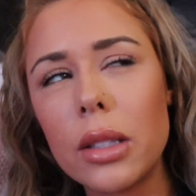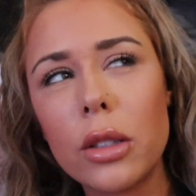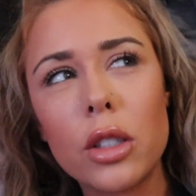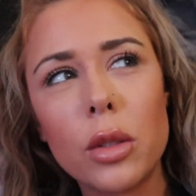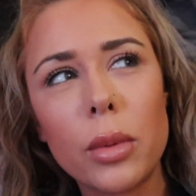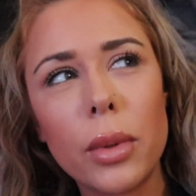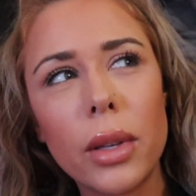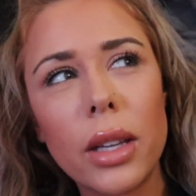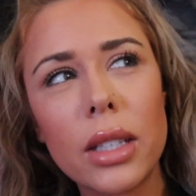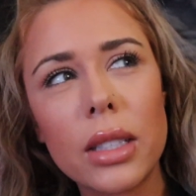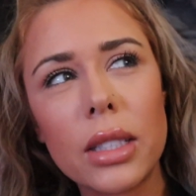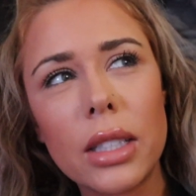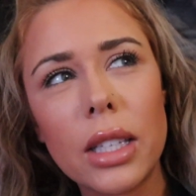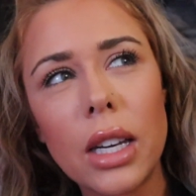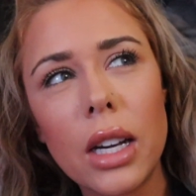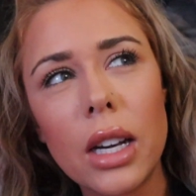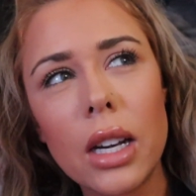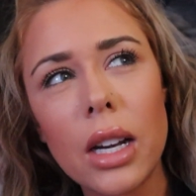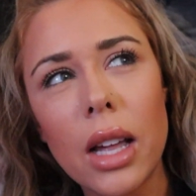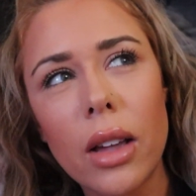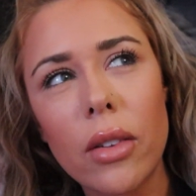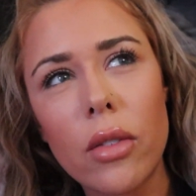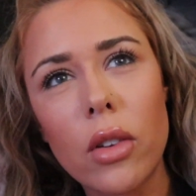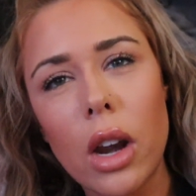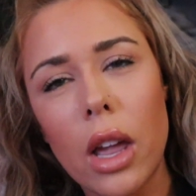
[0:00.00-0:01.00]
It was because he
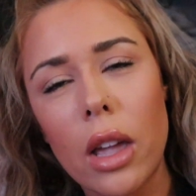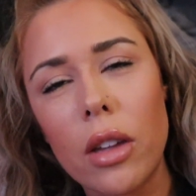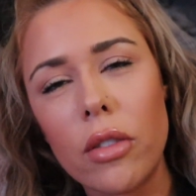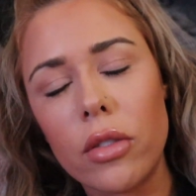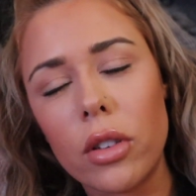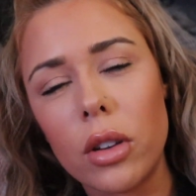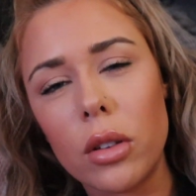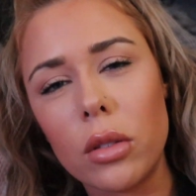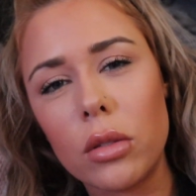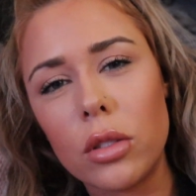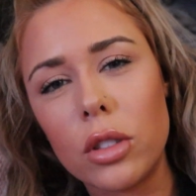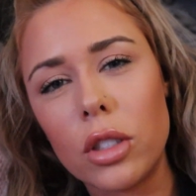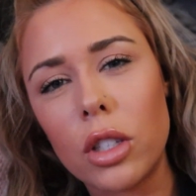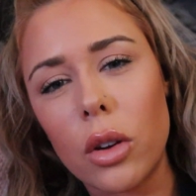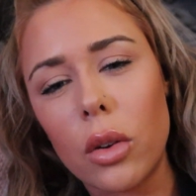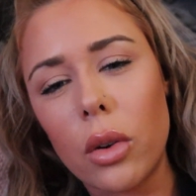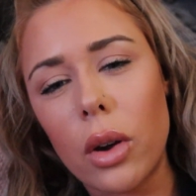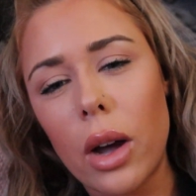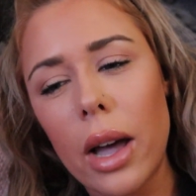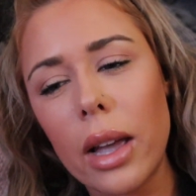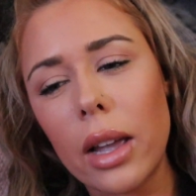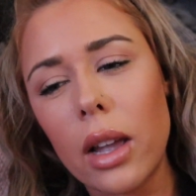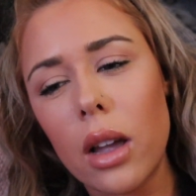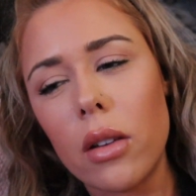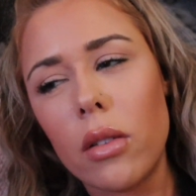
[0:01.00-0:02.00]
didn't have an iPhone, so
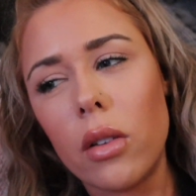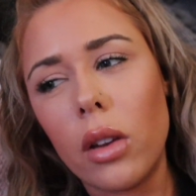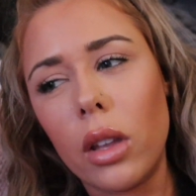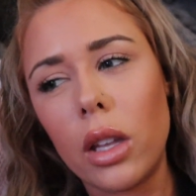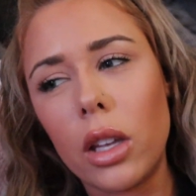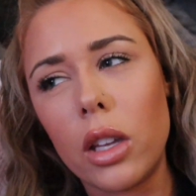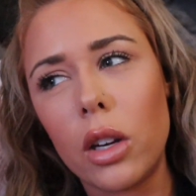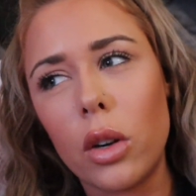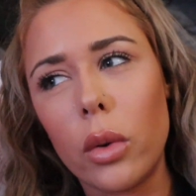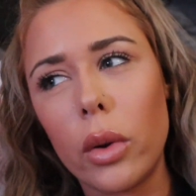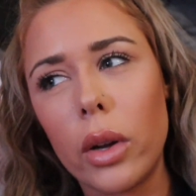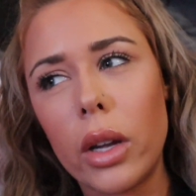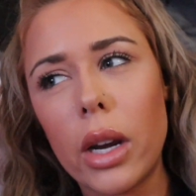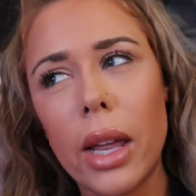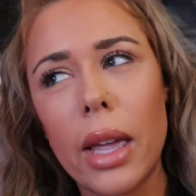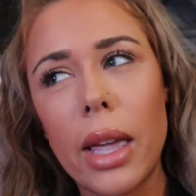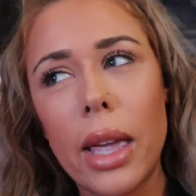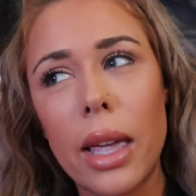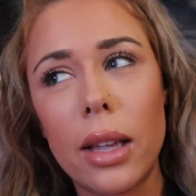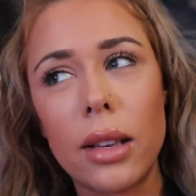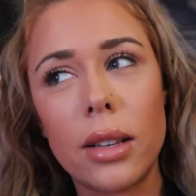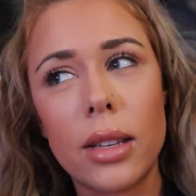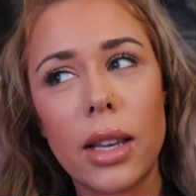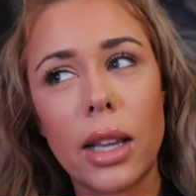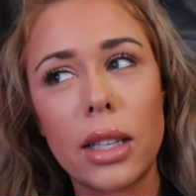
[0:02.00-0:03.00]
I got really annoyed. I
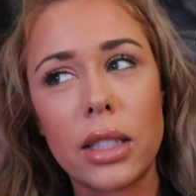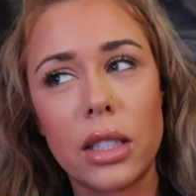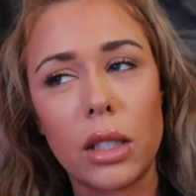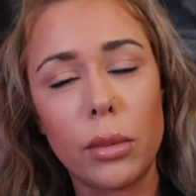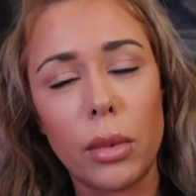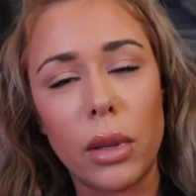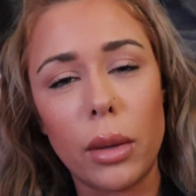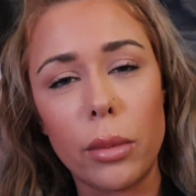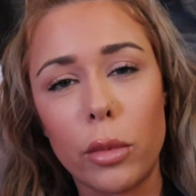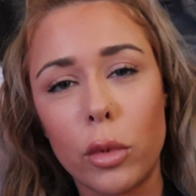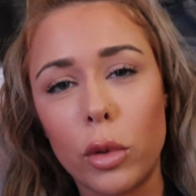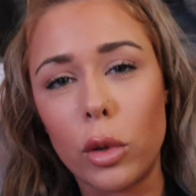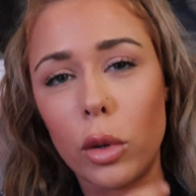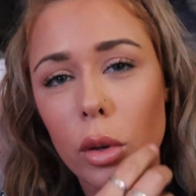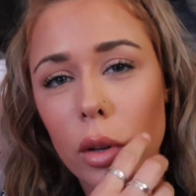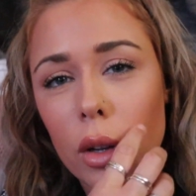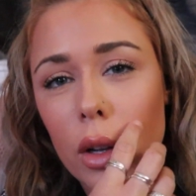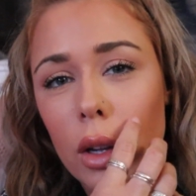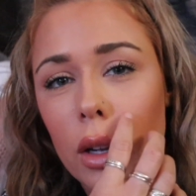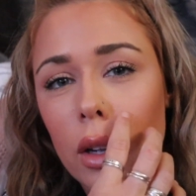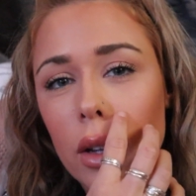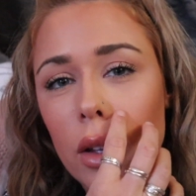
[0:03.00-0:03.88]
hate texting people